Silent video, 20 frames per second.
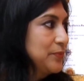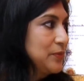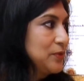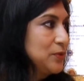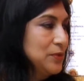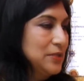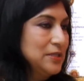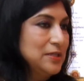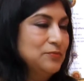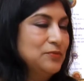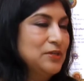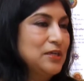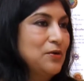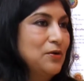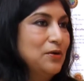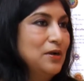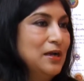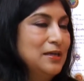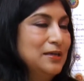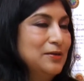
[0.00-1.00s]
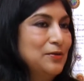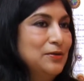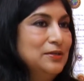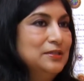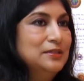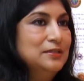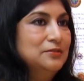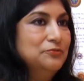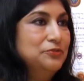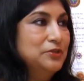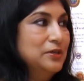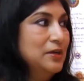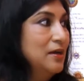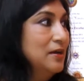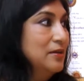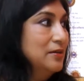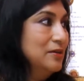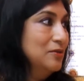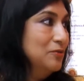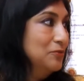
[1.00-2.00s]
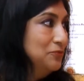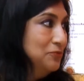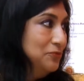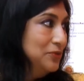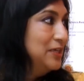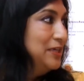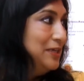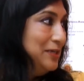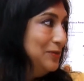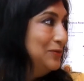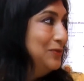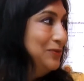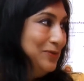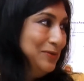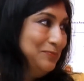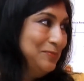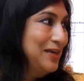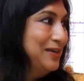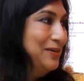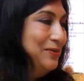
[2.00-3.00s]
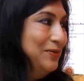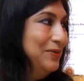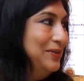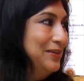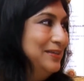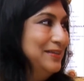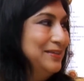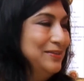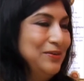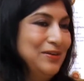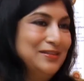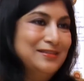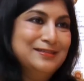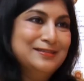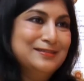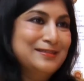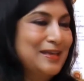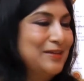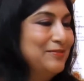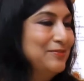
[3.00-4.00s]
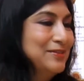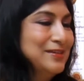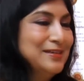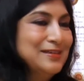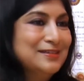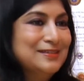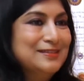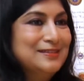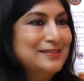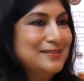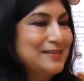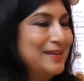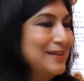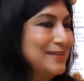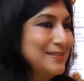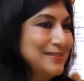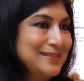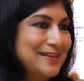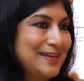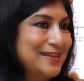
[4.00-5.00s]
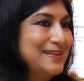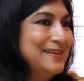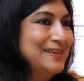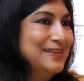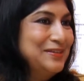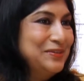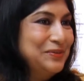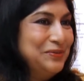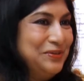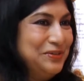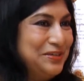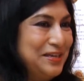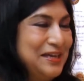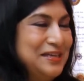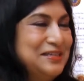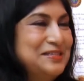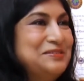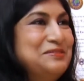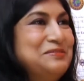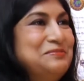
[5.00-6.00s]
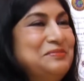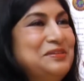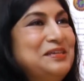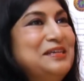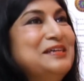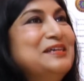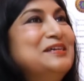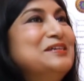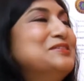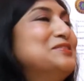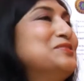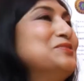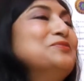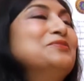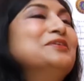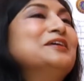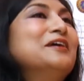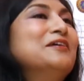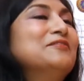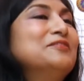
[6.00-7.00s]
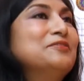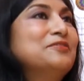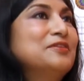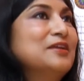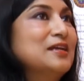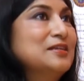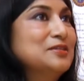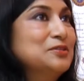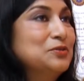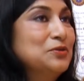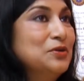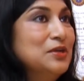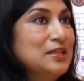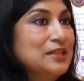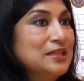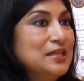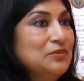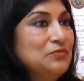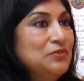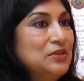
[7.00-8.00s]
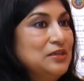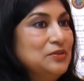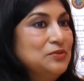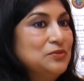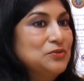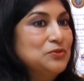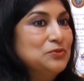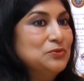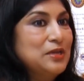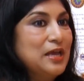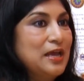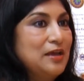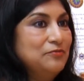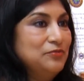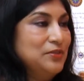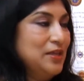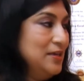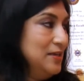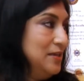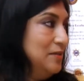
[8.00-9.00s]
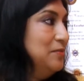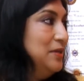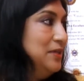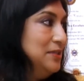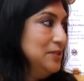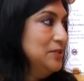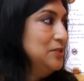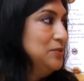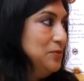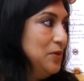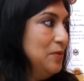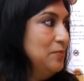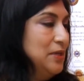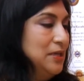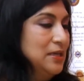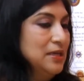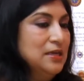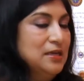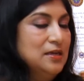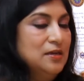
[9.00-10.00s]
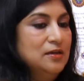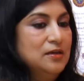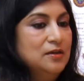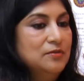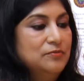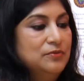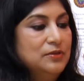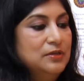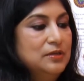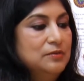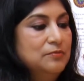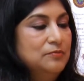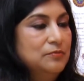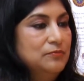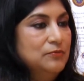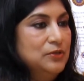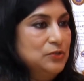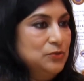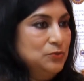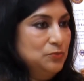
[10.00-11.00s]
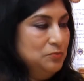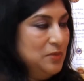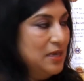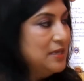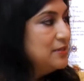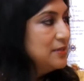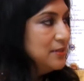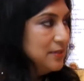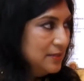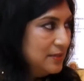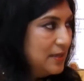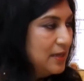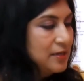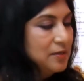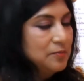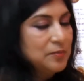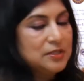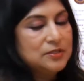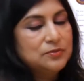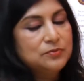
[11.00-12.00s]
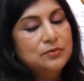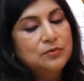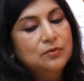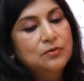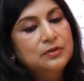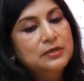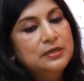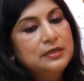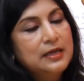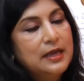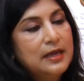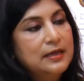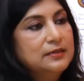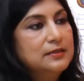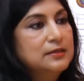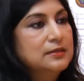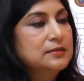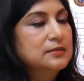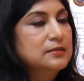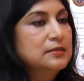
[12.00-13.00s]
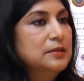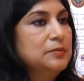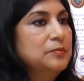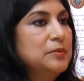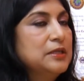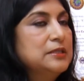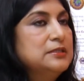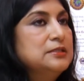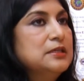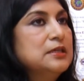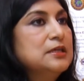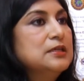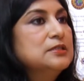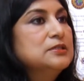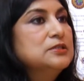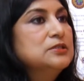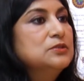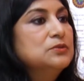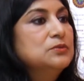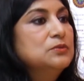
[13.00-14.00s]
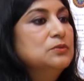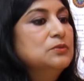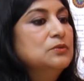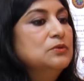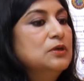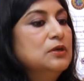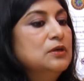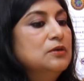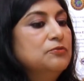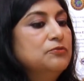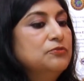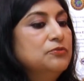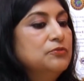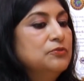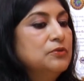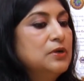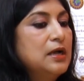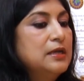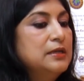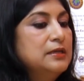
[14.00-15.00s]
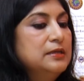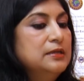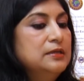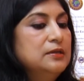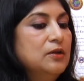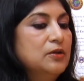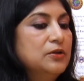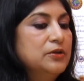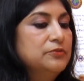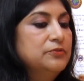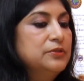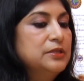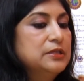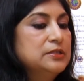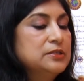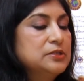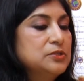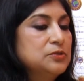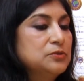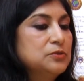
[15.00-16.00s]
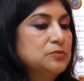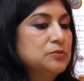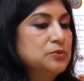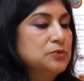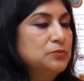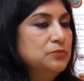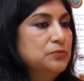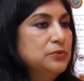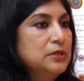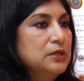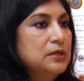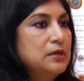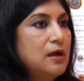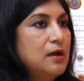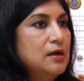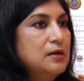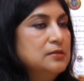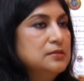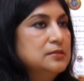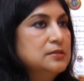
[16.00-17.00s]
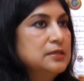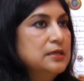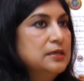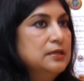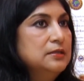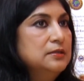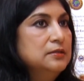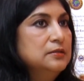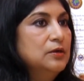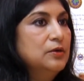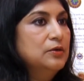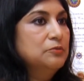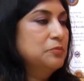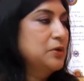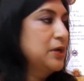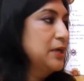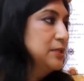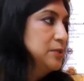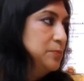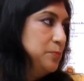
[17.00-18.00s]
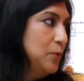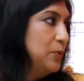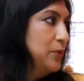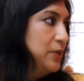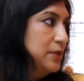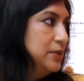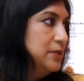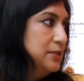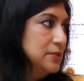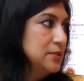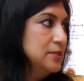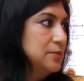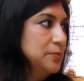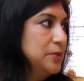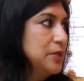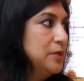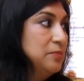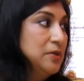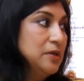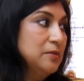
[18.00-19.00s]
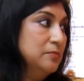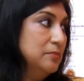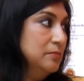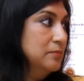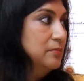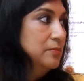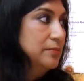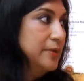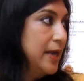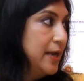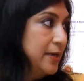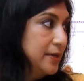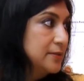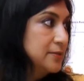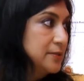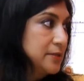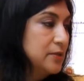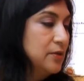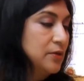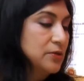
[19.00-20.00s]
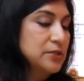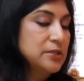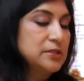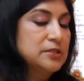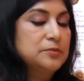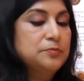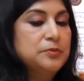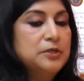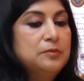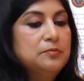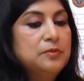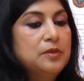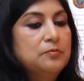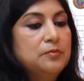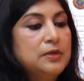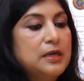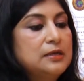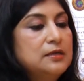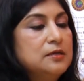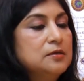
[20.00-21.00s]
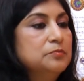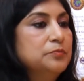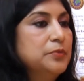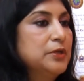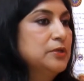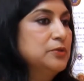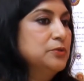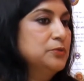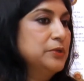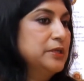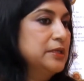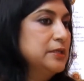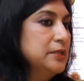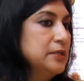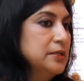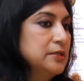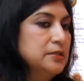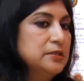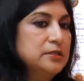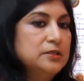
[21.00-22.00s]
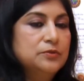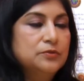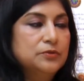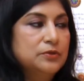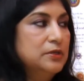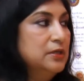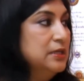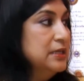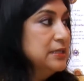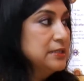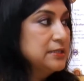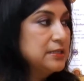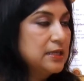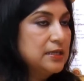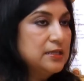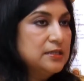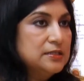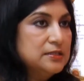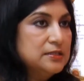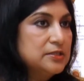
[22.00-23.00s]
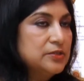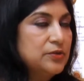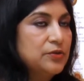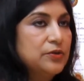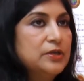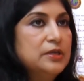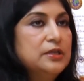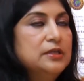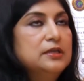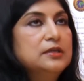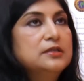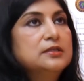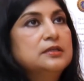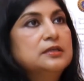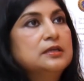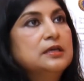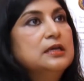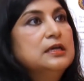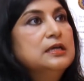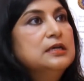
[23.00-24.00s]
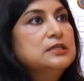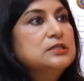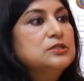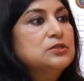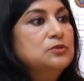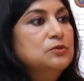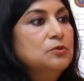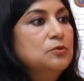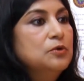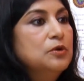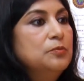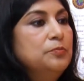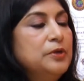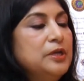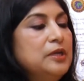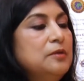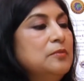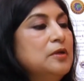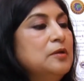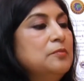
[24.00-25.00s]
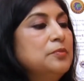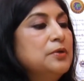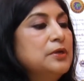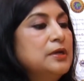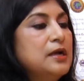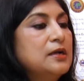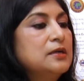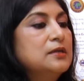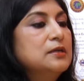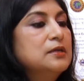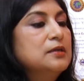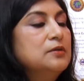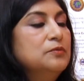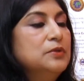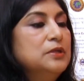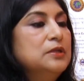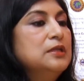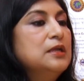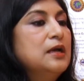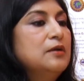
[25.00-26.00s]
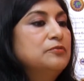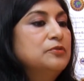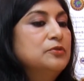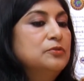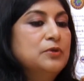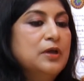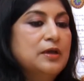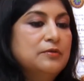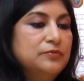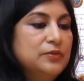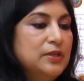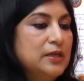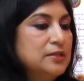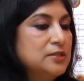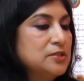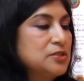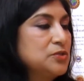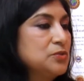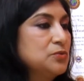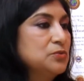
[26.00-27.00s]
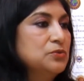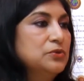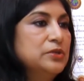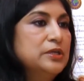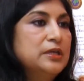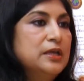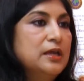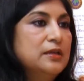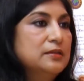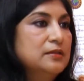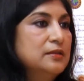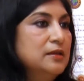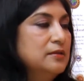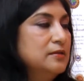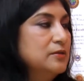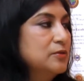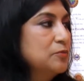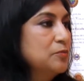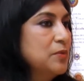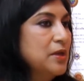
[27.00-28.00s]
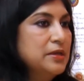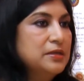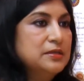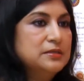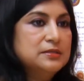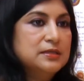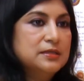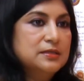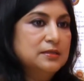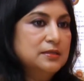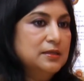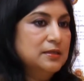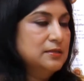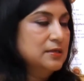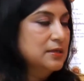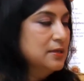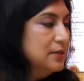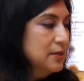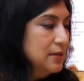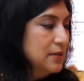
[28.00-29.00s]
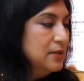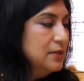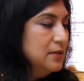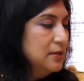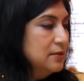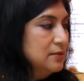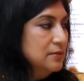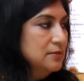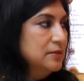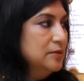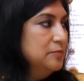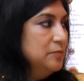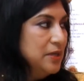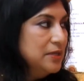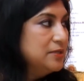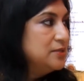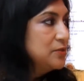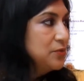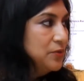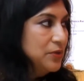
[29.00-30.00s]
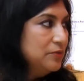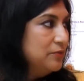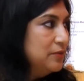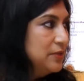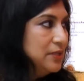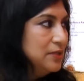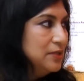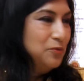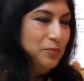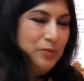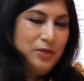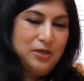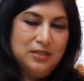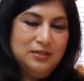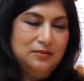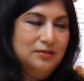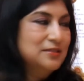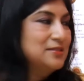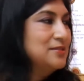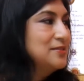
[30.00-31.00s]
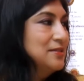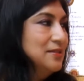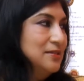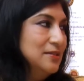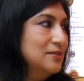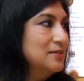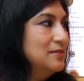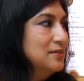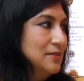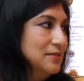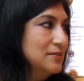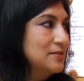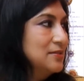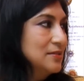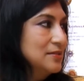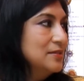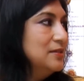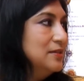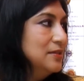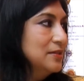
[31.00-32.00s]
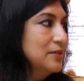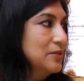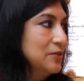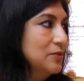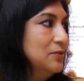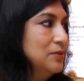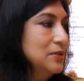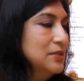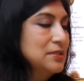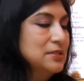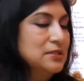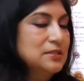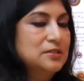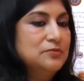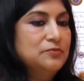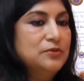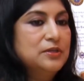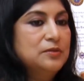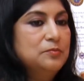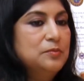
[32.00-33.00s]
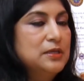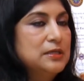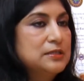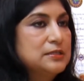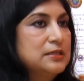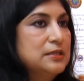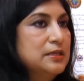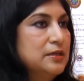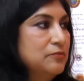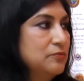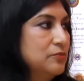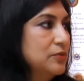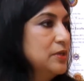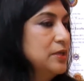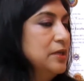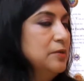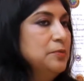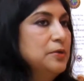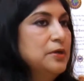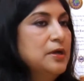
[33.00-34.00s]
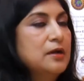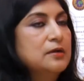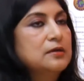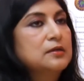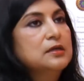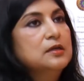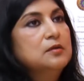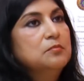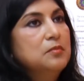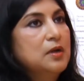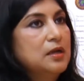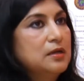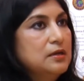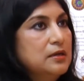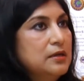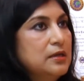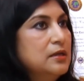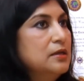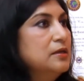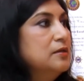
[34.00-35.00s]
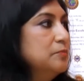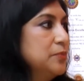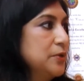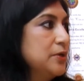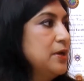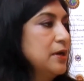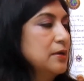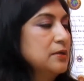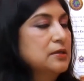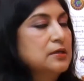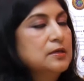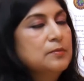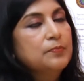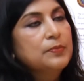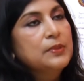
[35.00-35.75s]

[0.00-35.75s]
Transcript: So I call it the Ferrari of tea, you know, among all, you know, others have Nissans and Toyotas. So we have the Ferrari. So then we should have that image, no, I mean, we should maintain that image. We already had the image. So I did lot of things too. So we can't sell on price point. It's a premium brand. Ceylon tea is a premium brand compared to Kenyan tea or a Chinese tea or a Indian tea. So a premium product will have to have that story and that romance and that image going with because that's tea. It's a tea. You know, it's just a very basic everyday product, mundane product.